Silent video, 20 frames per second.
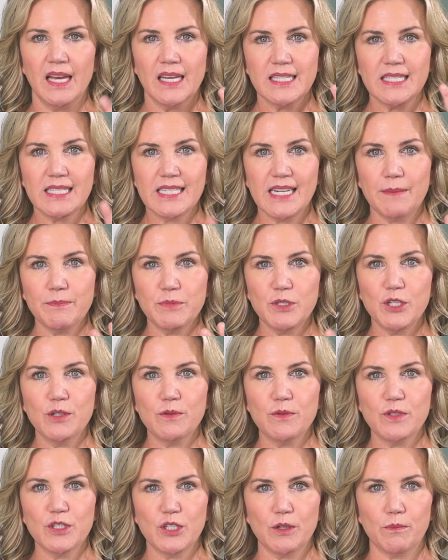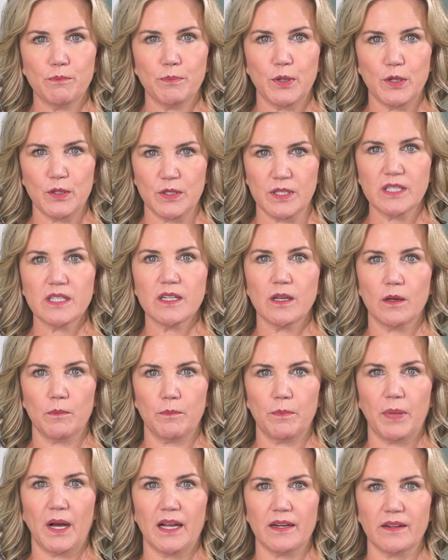Step 2 is your personal
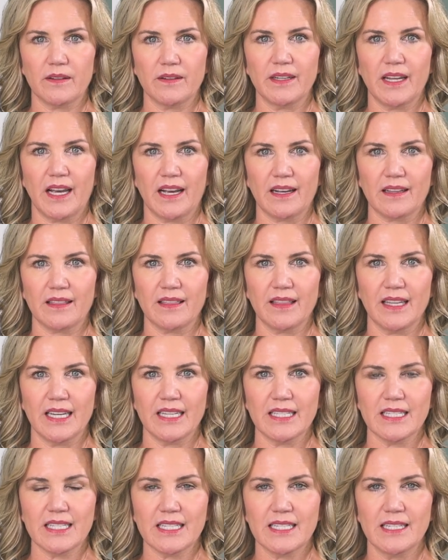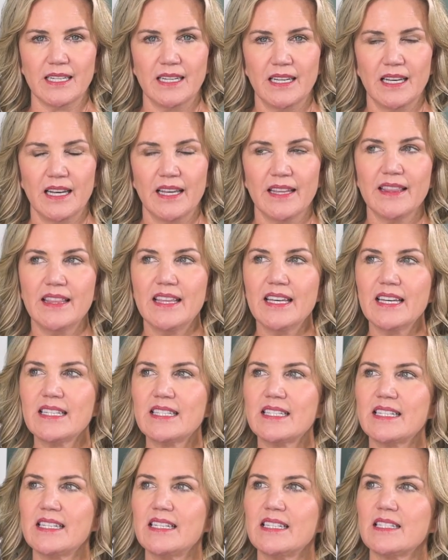bottleneck list.
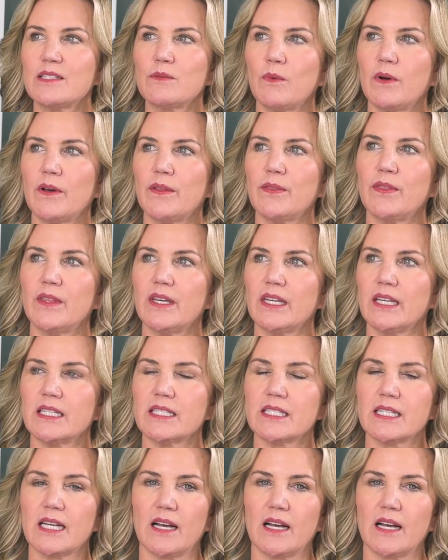This is one thing as